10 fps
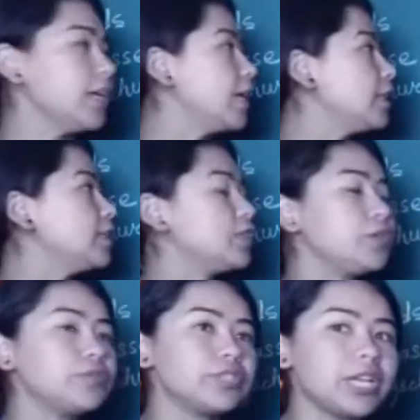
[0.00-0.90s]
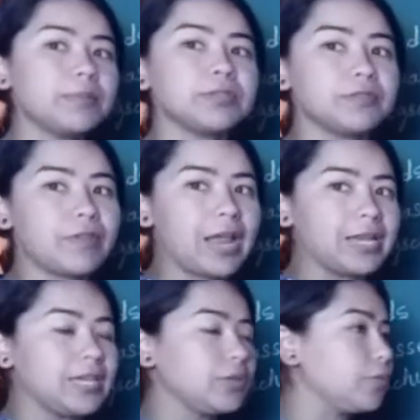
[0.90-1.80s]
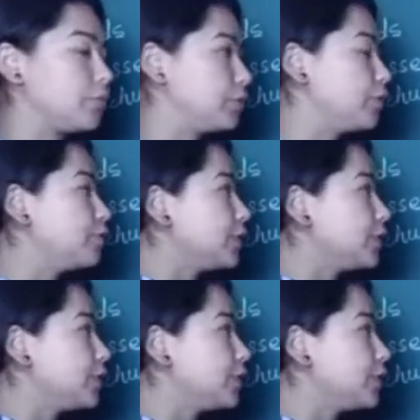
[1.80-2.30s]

this U-shaped valley in course of